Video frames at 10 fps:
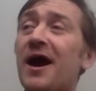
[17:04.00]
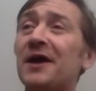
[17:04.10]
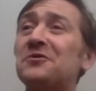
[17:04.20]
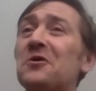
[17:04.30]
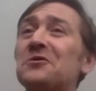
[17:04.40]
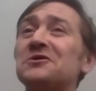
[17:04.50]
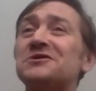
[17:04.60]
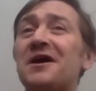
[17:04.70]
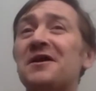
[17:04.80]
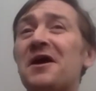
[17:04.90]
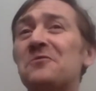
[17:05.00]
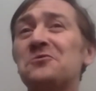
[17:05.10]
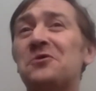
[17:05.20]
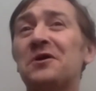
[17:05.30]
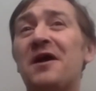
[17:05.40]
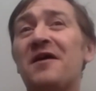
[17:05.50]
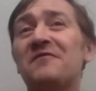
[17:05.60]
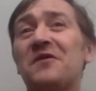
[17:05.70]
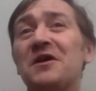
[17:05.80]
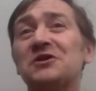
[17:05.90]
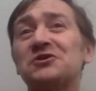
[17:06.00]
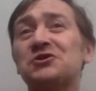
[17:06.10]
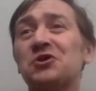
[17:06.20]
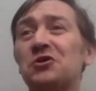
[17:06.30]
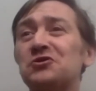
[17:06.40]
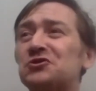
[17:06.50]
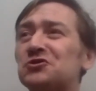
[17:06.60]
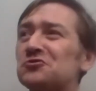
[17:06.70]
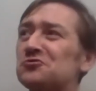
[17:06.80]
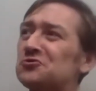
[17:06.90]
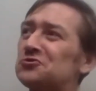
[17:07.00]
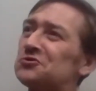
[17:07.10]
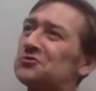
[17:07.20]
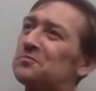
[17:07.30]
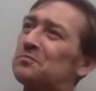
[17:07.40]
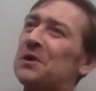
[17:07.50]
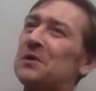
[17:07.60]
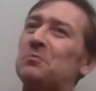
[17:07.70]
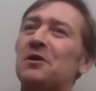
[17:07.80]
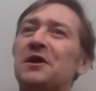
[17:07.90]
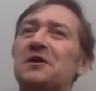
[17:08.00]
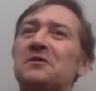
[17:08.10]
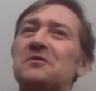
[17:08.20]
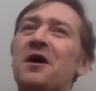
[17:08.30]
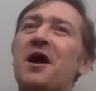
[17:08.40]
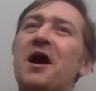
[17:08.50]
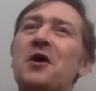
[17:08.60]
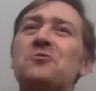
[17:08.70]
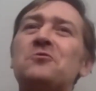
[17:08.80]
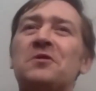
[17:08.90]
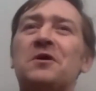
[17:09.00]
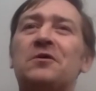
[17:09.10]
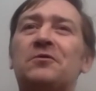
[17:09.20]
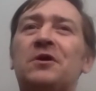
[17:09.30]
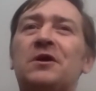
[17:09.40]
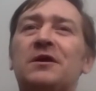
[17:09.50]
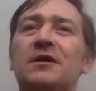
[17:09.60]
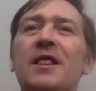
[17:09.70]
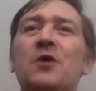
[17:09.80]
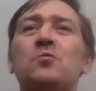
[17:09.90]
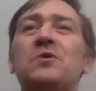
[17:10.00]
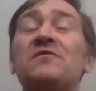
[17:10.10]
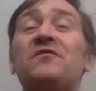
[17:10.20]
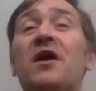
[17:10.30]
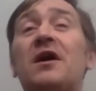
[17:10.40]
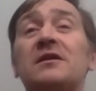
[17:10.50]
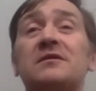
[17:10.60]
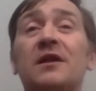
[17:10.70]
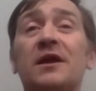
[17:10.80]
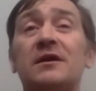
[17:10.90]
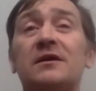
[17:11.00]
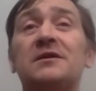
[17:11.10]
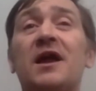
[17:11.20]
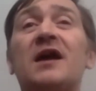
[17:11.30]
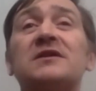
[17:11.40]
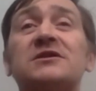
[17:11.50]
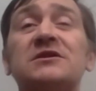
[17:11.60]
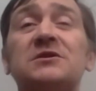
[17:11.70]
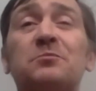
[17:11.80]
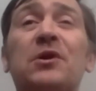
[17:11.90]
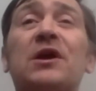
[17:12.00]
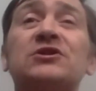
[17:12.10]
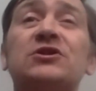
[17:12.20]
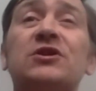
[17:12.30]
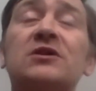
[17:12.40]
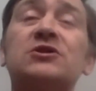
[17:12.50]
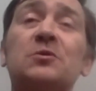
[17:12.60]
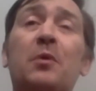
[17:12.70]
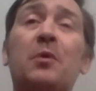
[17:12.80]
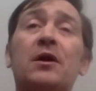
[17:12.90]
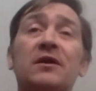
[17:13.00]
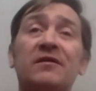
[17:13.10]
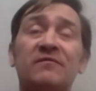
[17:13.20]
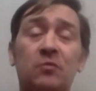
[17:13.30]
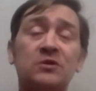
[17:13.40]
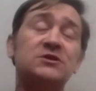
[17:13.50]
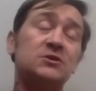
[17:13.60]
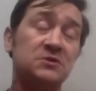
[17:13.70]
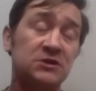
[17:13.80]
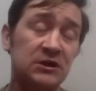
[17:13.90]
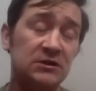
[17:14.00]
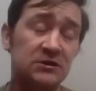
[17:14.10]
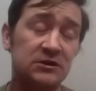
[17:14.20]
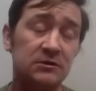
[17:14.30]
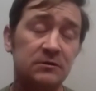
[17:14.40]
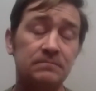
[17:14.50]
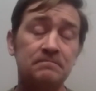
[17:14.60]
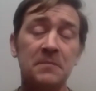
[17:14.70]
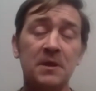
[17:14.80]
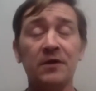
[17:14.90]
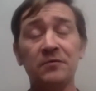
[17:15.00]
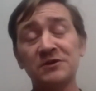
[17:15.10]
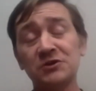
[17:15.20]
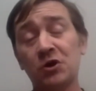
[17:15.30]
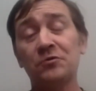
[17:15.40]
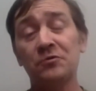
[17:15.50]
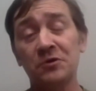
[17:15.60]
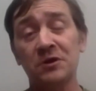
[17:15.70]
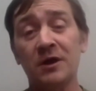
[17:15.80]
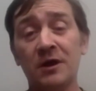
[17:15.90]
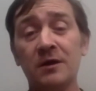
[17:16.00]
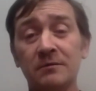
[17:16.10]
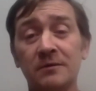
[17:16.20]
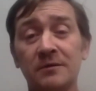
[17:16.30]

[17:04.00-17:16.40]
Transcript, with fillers: I don't understand how you can have such people like that out there, right? We've had like Nazis, the British National Party have won some seats in this country, yeah?